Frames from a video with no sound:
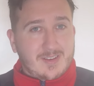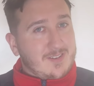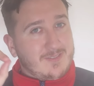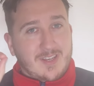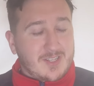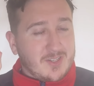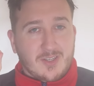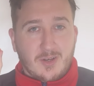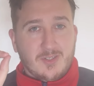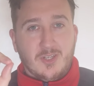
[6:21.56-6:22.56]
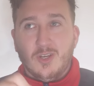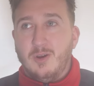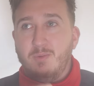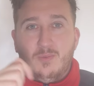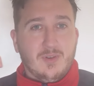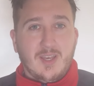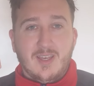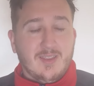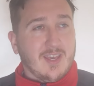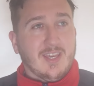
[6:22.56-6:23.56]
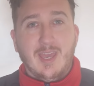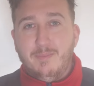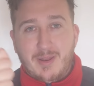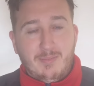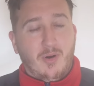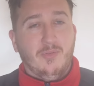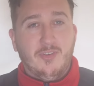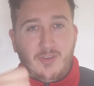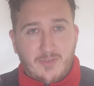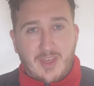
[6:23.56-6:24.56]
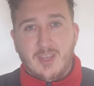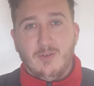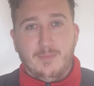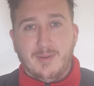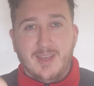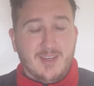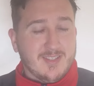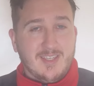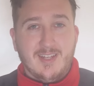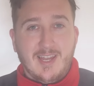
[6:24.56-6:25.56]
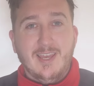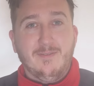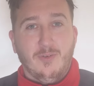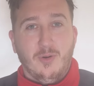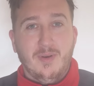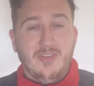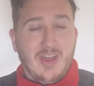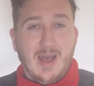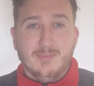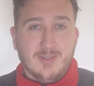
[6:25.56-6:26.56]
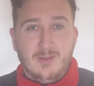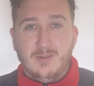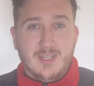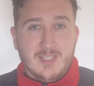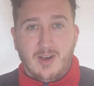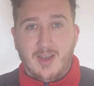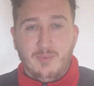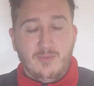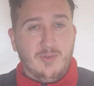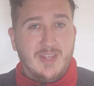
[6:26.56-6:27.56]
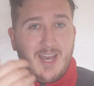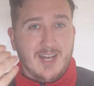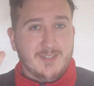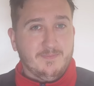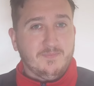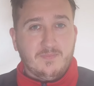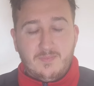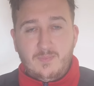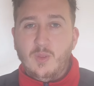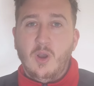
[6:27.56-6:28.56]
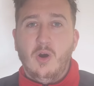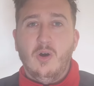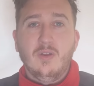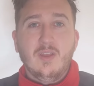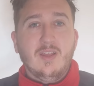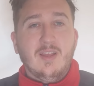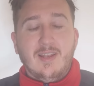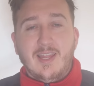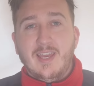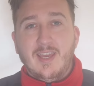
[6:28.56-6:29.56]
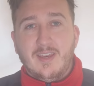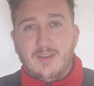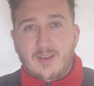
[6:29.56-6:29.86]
it just goes to show they're keeping him on just for that Europa League because this league form is absolutely dire. We've already had our league,